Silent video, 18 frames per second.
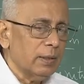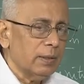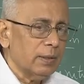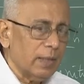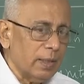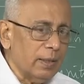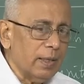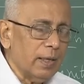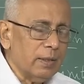
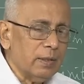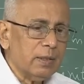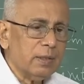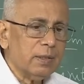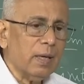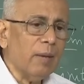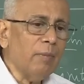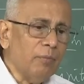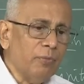then there is
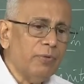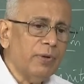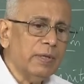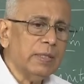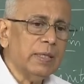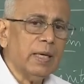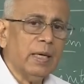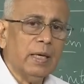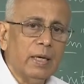some
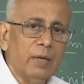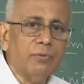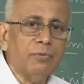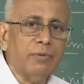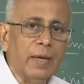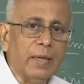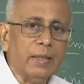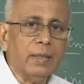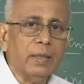physical
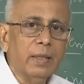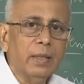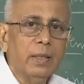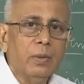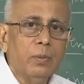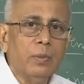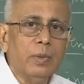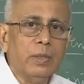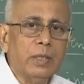effect
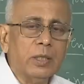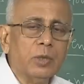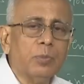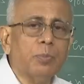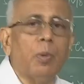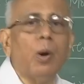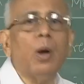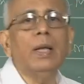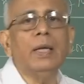which is
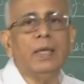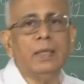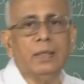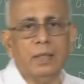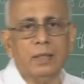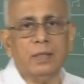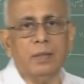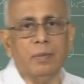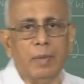spoiling
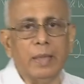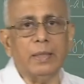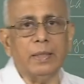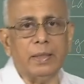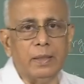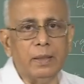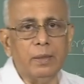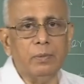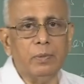the symmetry,